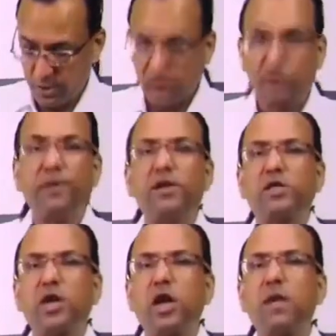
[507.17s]
So when you're
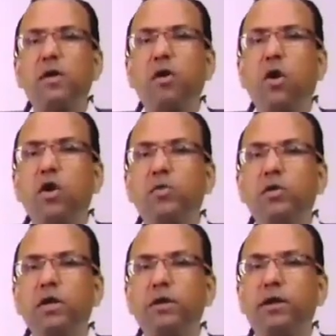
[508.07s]
talking about
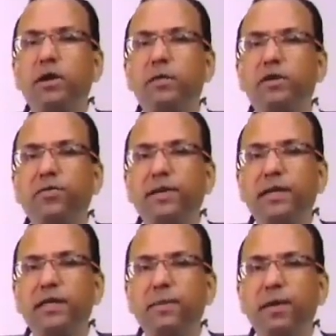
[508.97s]
oculomotor nerve number
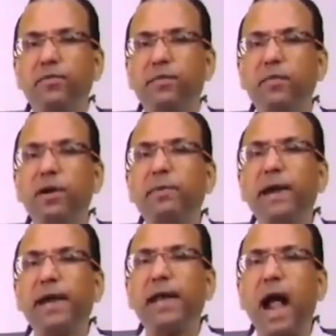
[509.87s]
3 coming from the
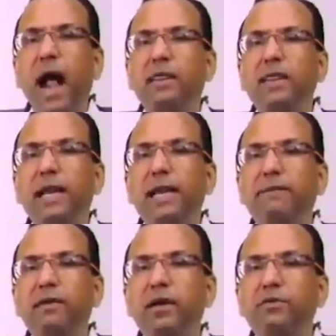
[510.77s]
midbrain at the
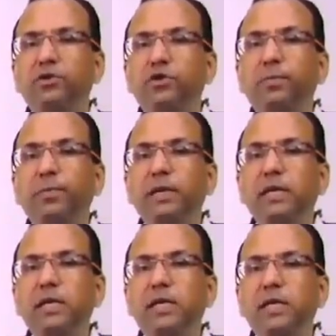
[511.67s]
level of
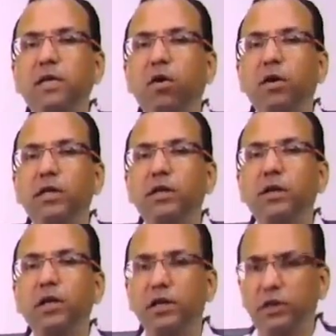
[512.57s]
superior
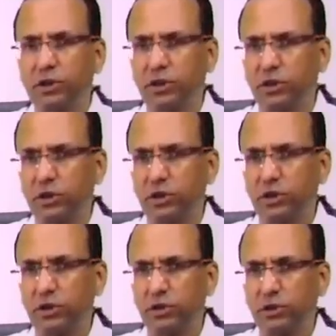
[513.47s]

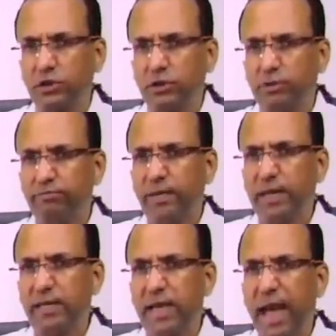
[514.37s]
colliculus,
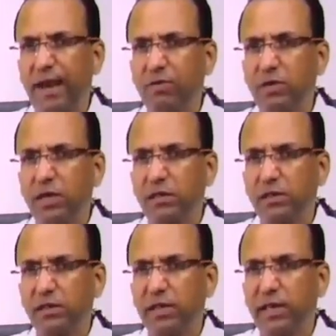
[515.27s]

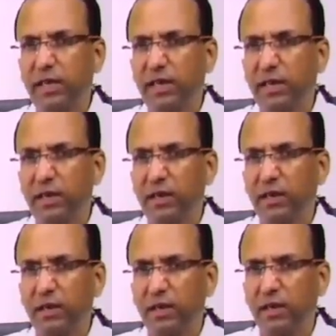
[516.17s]
periaqueductal gray,
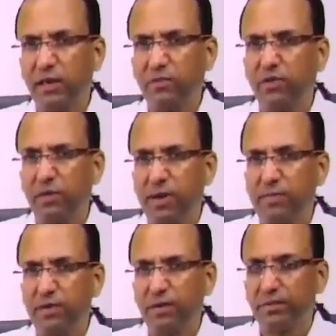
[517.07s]
if you remember,